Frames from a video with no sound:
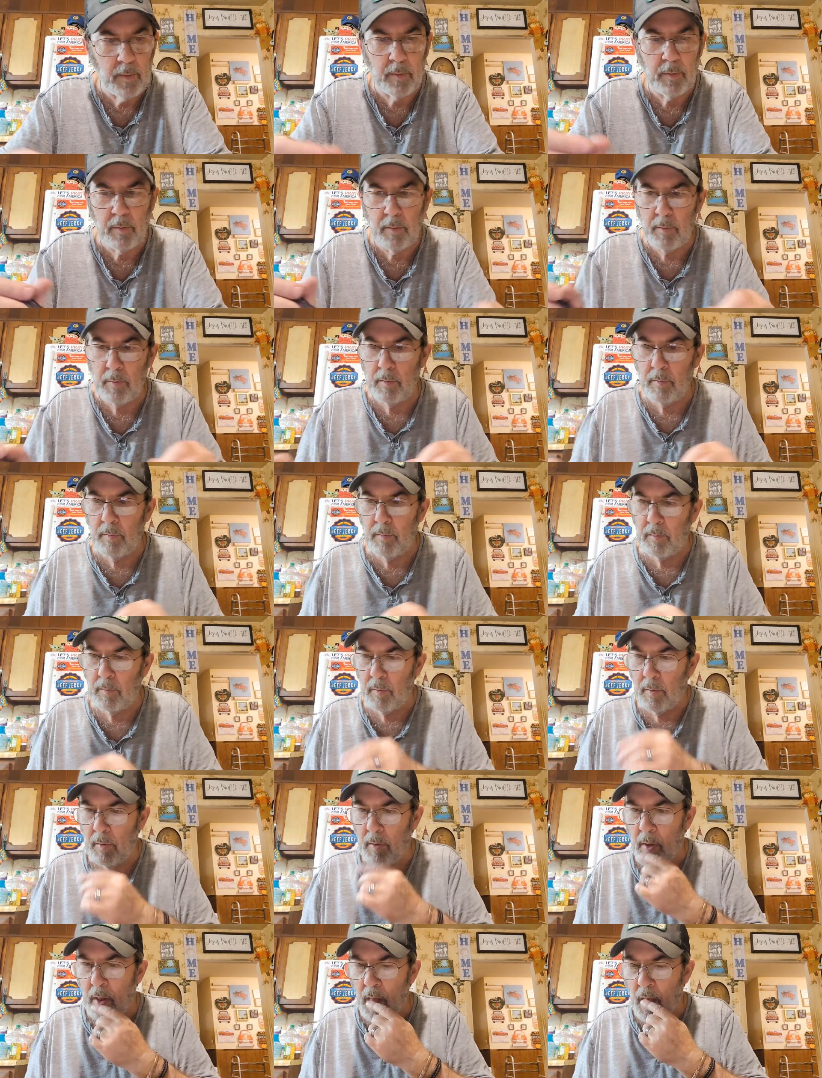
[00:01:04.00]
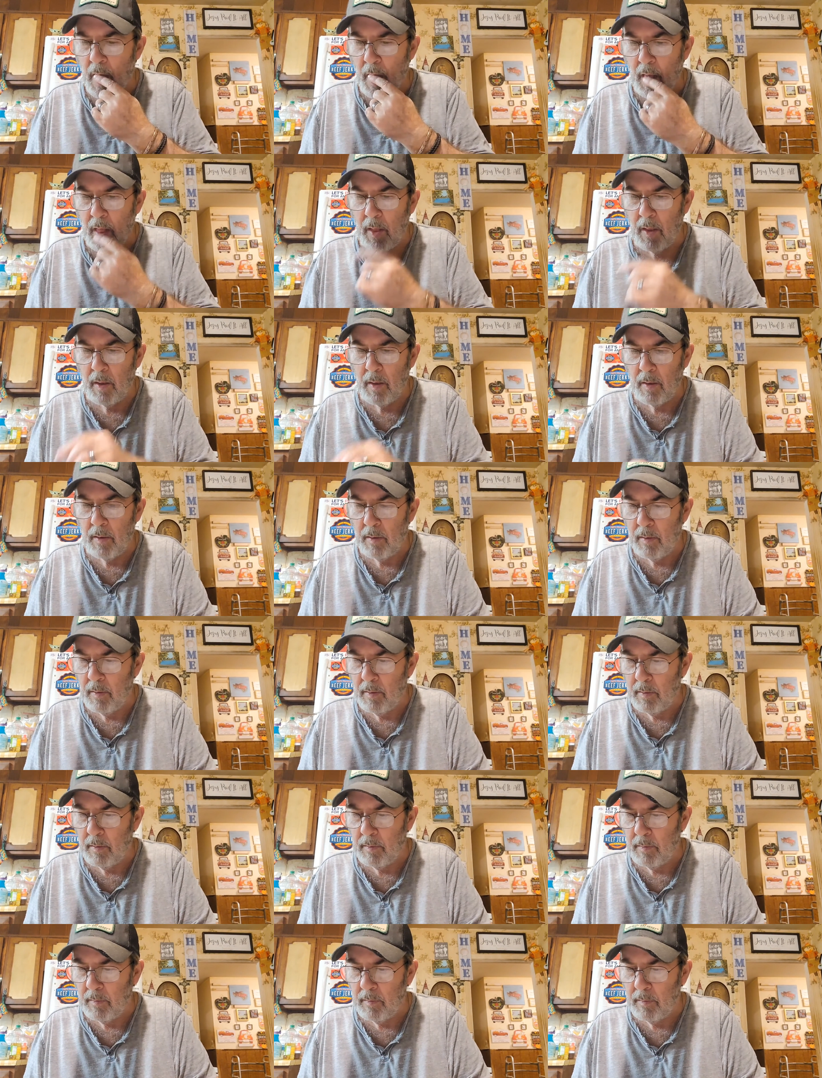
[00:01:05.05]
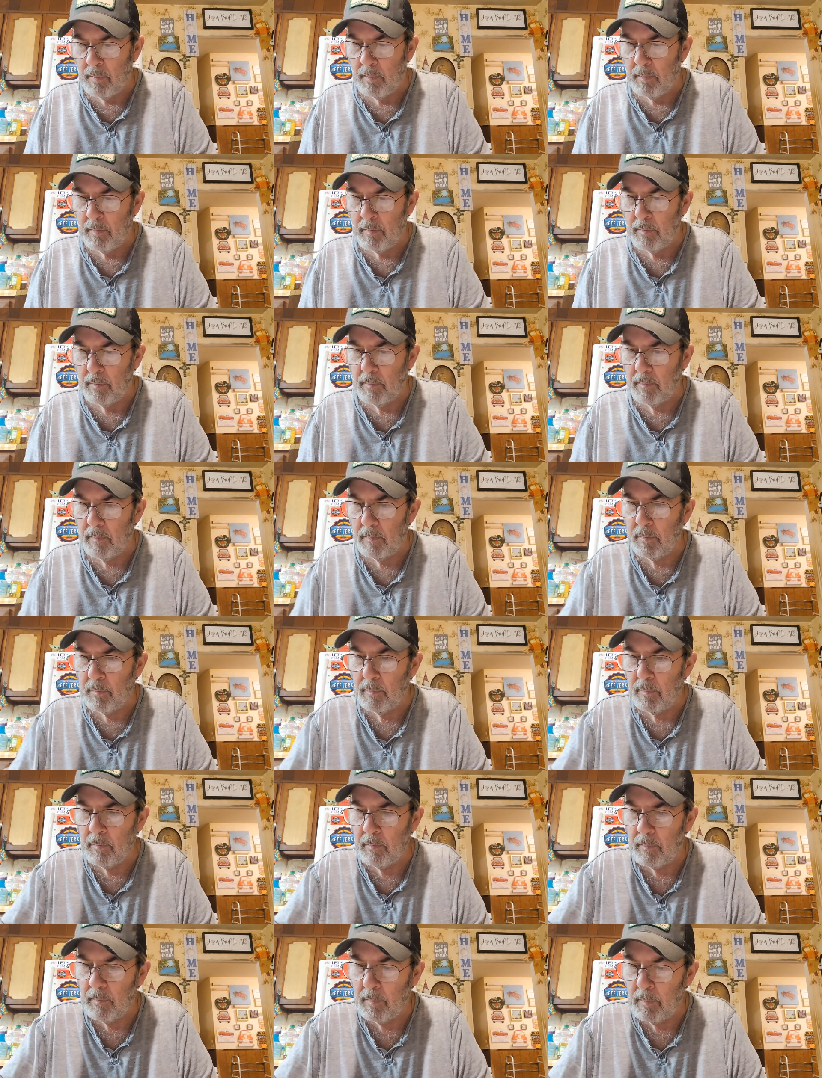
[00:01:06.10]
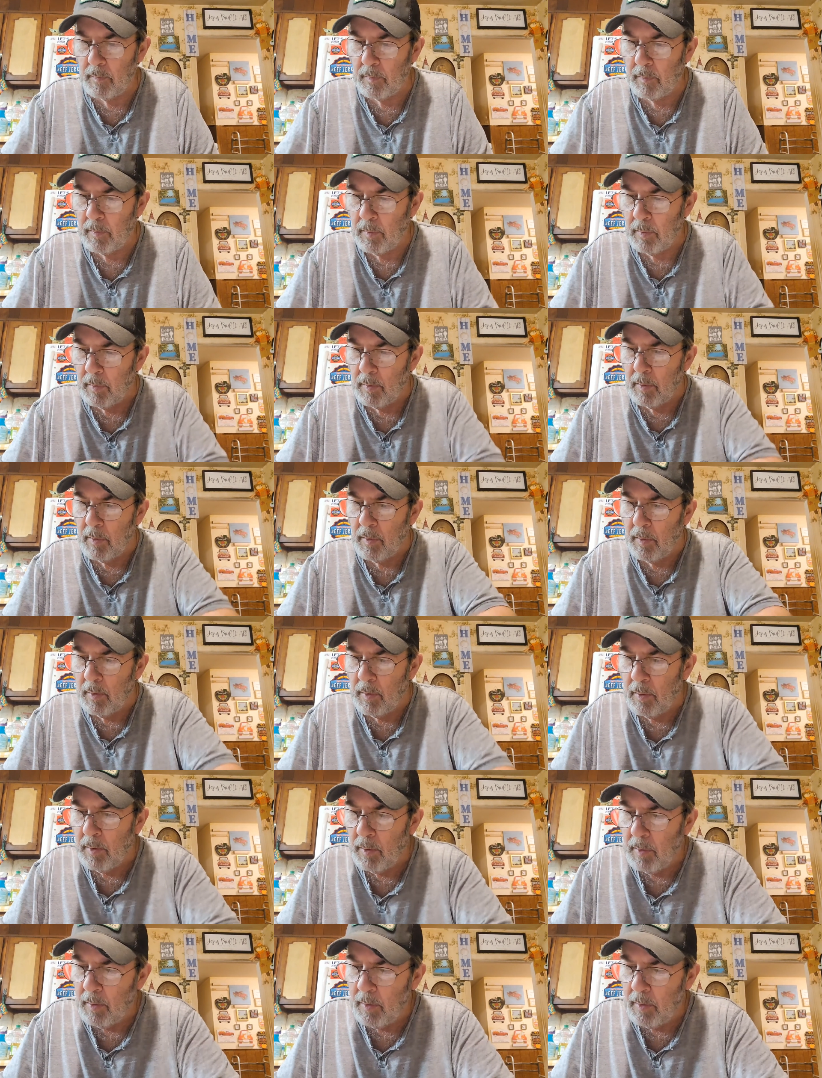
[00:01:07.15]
Nothing is said.